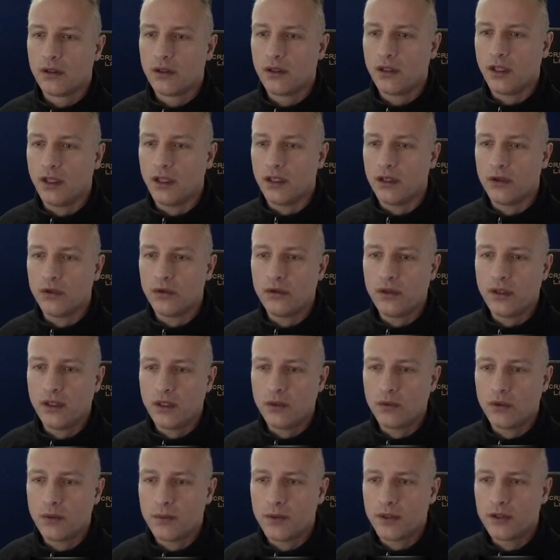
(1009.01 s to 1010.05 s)
You don't really
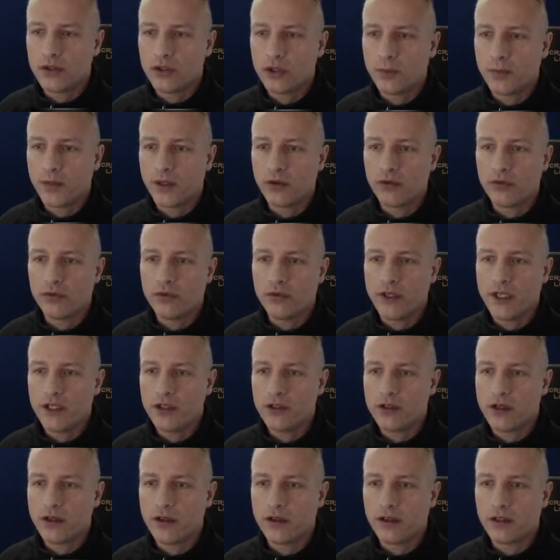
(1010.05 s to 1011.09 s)
want to be dropping
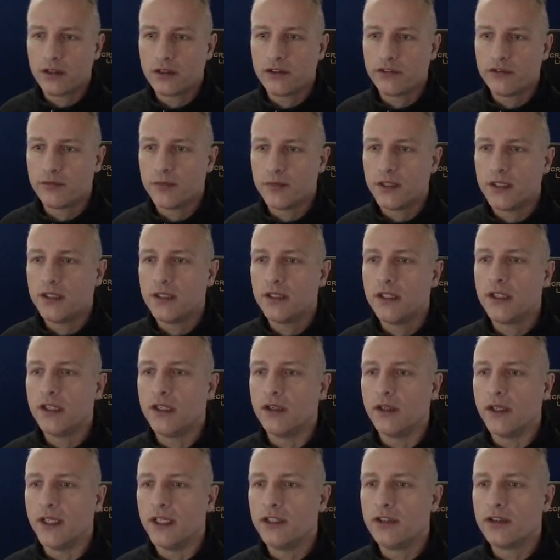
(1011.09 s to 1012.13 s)
radioactive
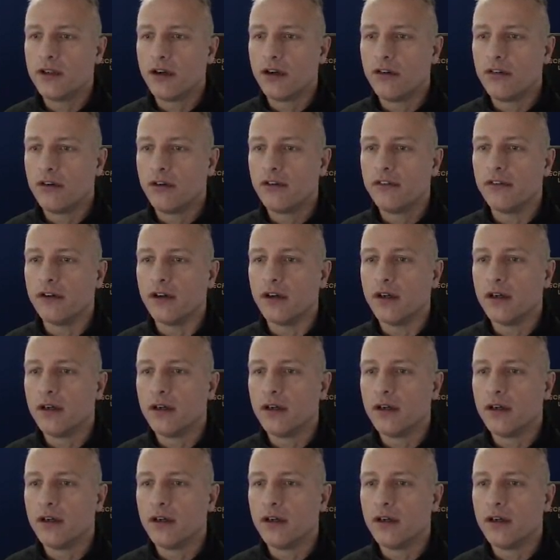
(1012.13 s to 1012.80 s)
material into a river.